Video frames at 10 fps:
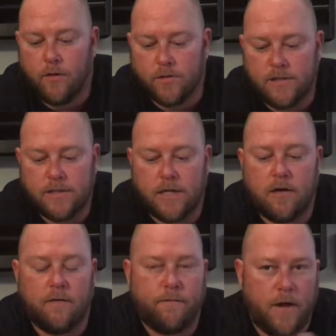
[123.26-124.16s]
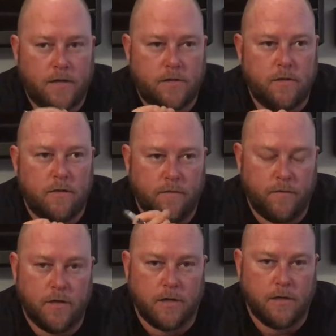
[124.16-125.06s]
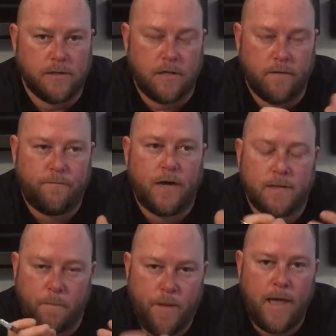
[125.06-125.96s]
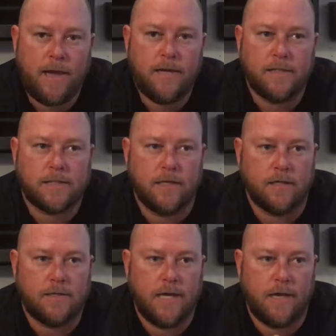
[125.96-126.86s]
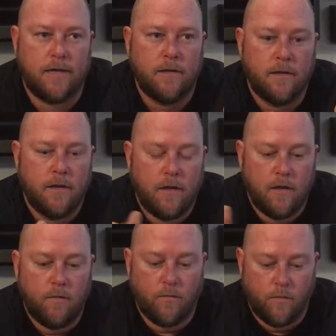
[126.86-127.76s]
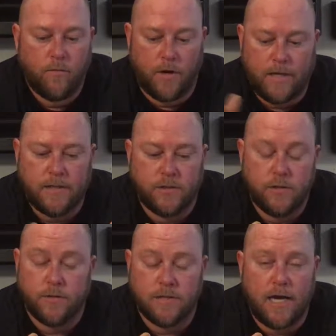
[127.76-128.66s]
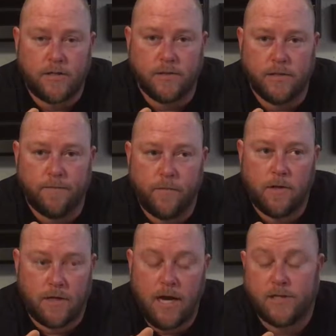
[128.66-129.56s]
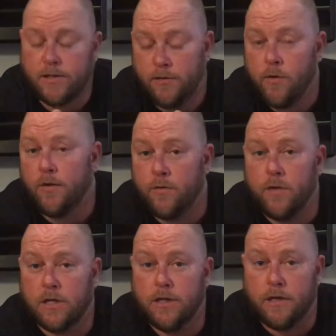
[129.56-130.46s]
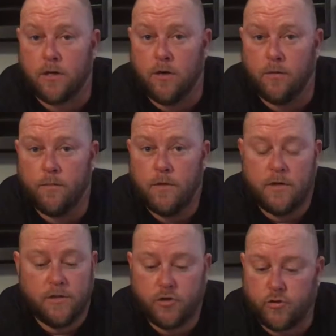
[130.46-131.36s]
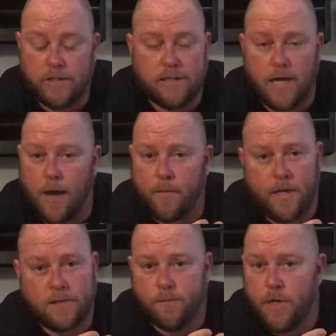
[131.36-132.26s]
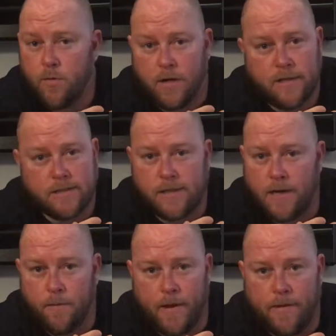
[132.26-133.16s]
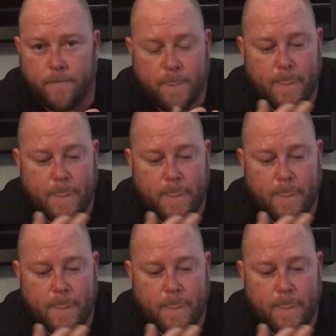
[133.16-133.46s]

Those things are going to affect the vehicle. It's going to affect the paint. It's going to take, what it can do is you can actually eat right through the clear coat. Tree sap, that's a big one in the state of Maine.